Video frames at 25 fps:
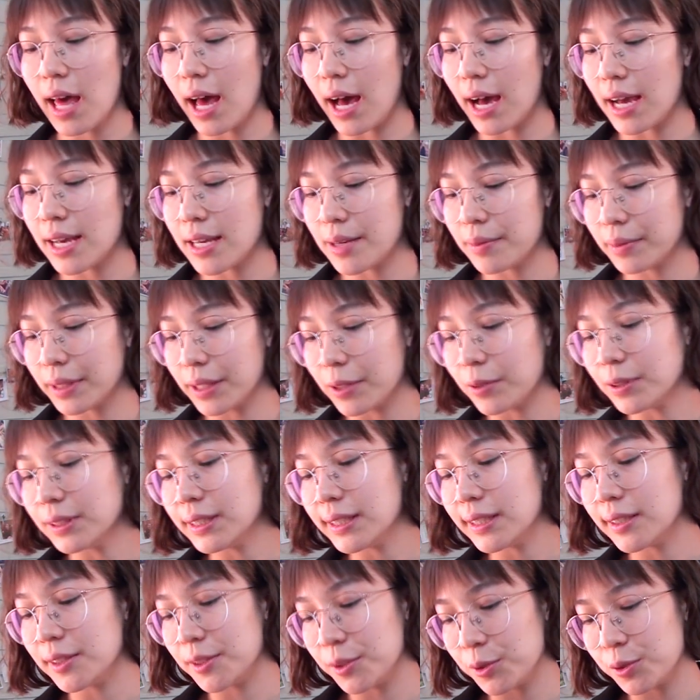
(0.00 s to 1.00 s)
I am
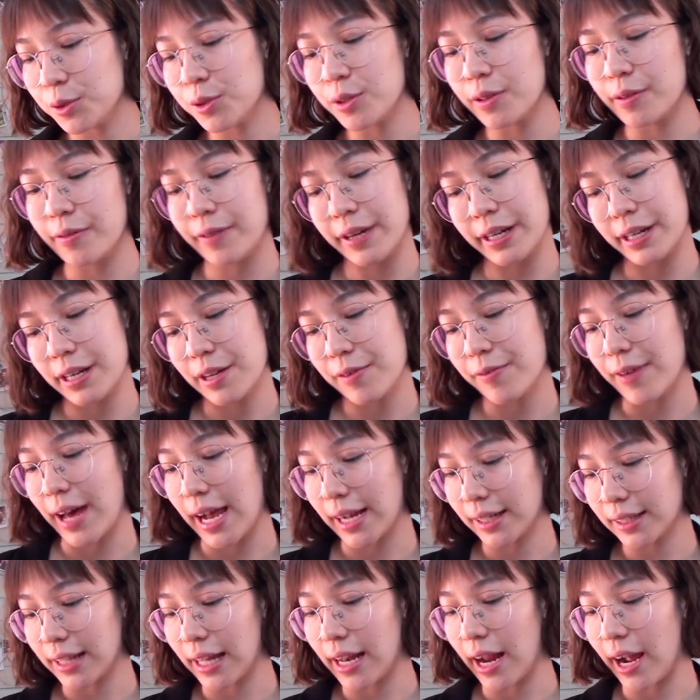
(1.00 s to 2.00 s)
guilty due to the very
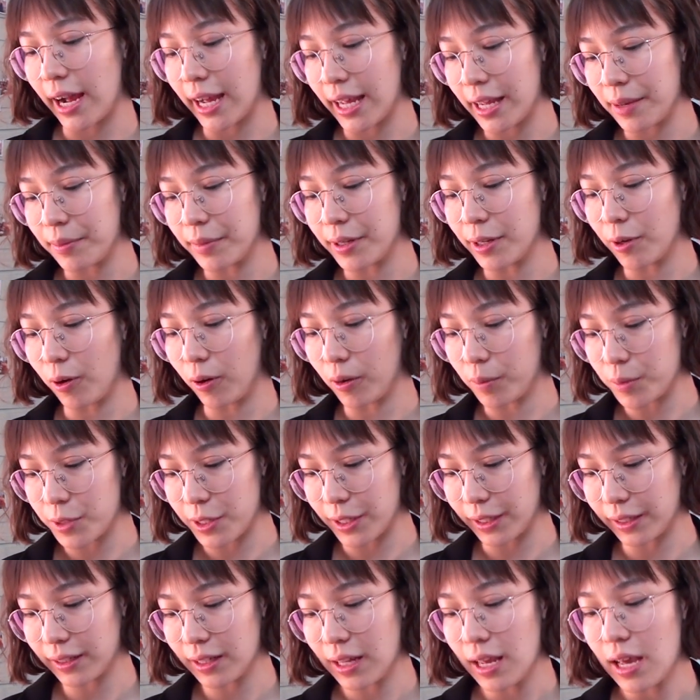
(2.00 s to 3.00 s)
fact that I am an
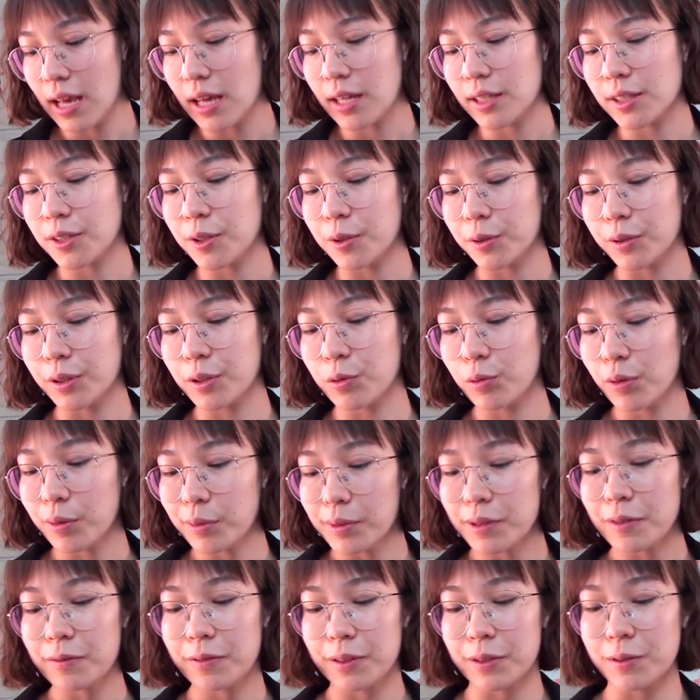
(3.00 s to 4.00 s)
object. So the
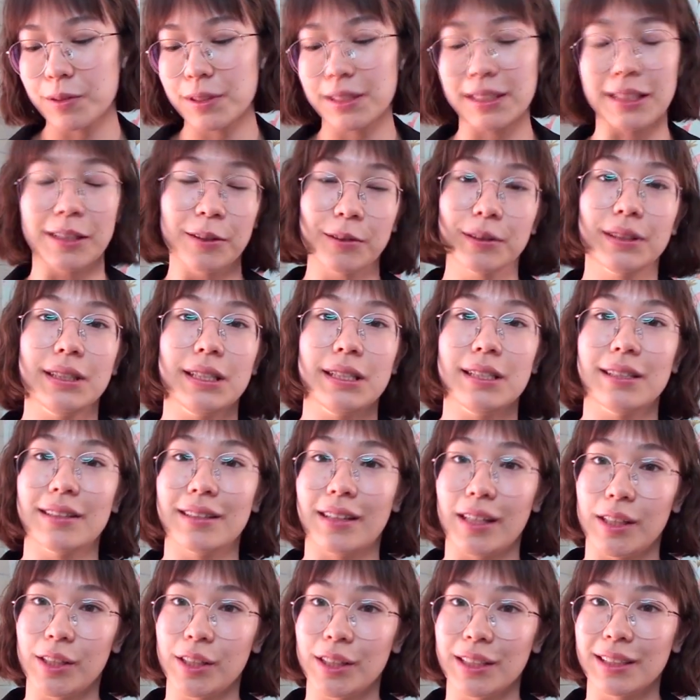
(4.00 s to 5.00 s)
woman feels guilty
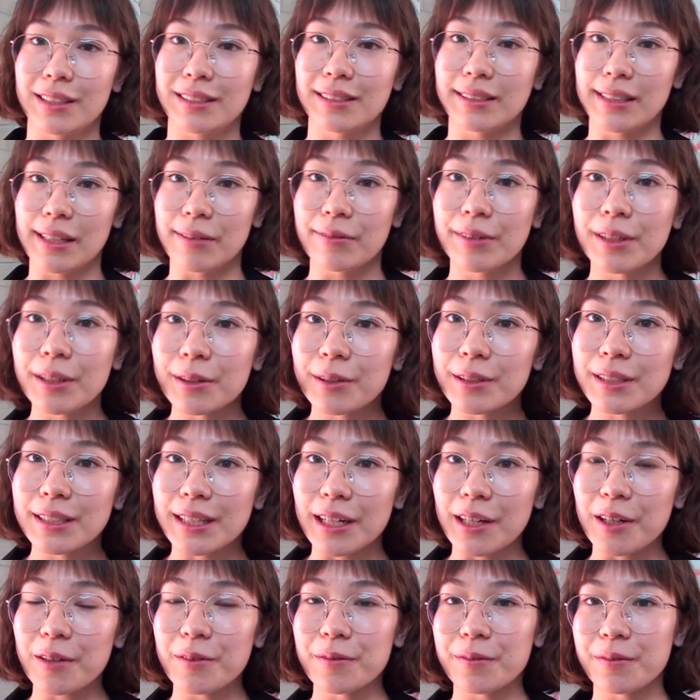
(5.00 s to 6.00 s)
that she is giving
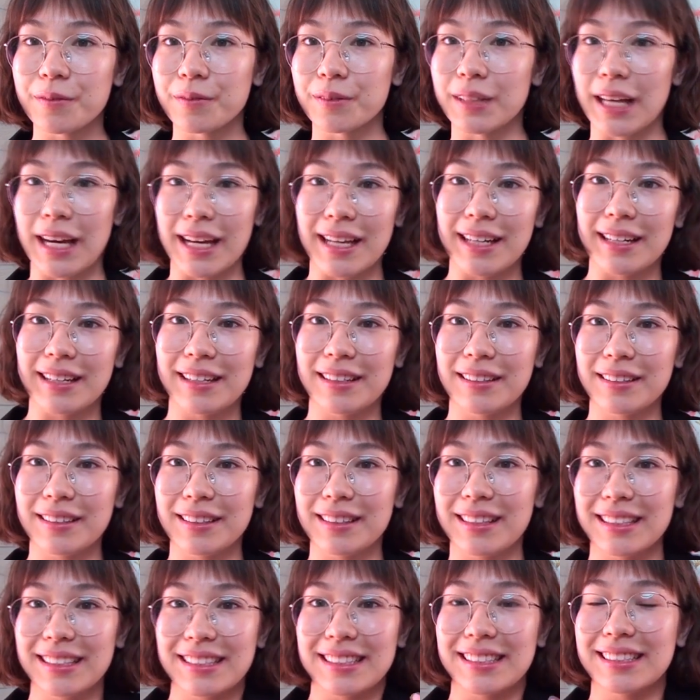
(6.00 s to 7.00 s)
herself, that
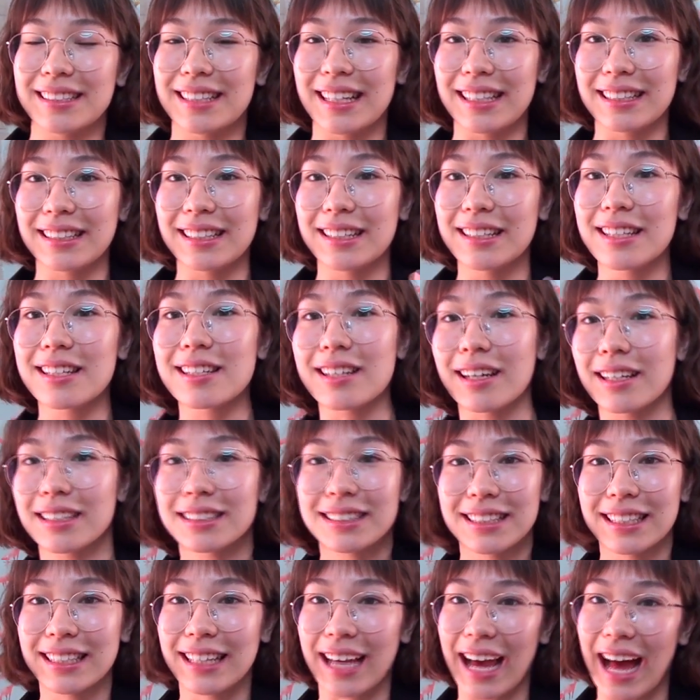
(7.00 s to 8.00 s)
this is like the
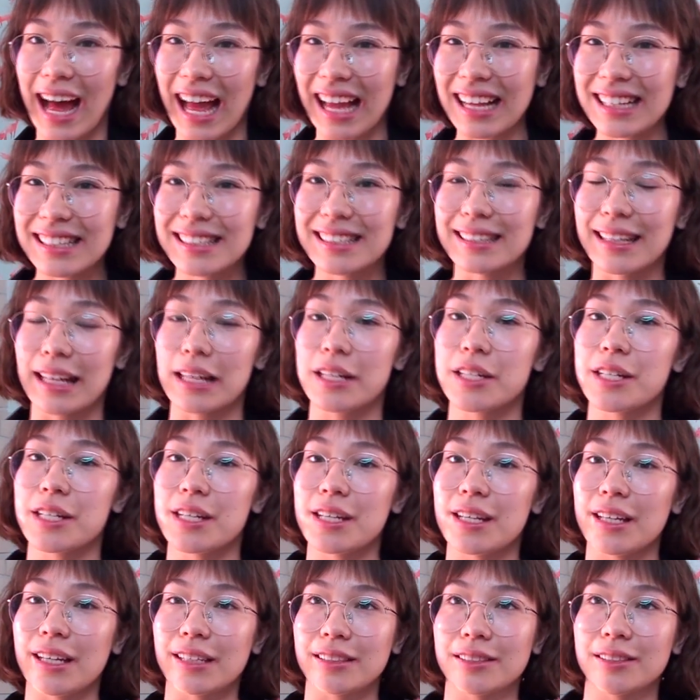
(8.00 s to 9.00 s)
disgusting act that
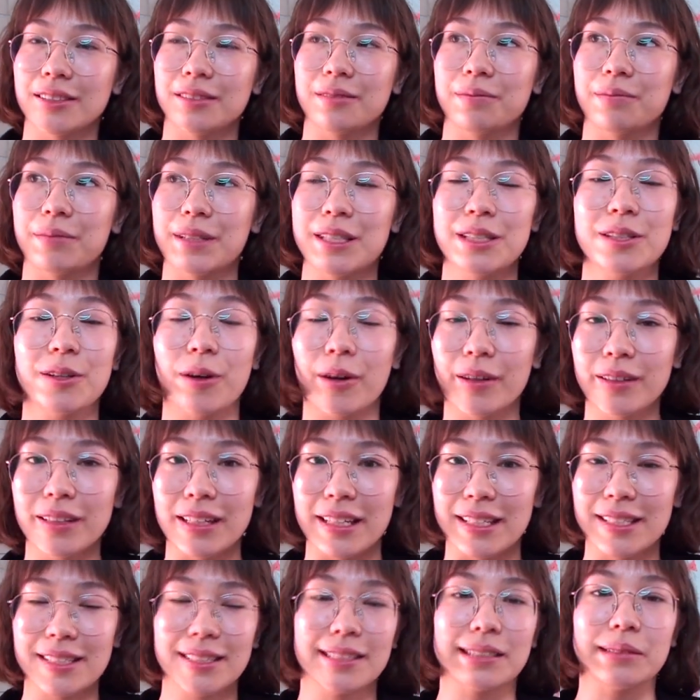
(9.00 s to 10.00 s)
she has been
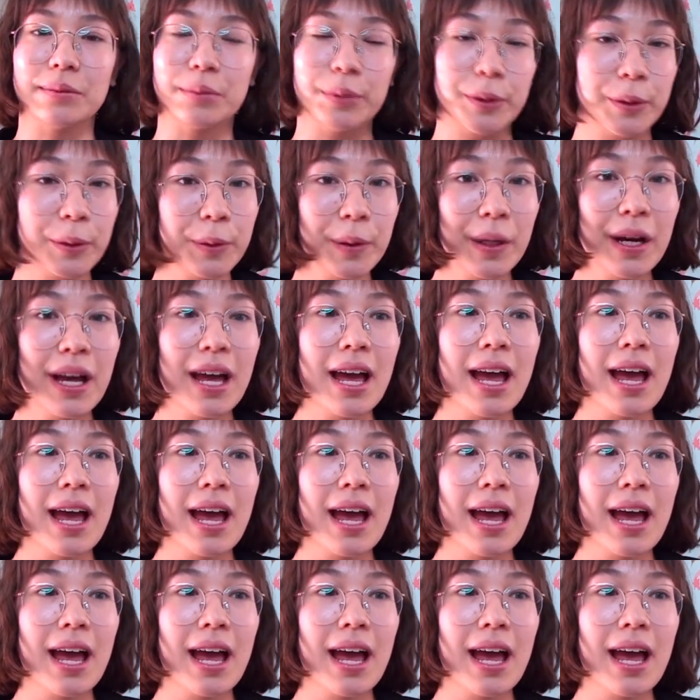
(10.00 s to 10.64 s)
taught is taboo.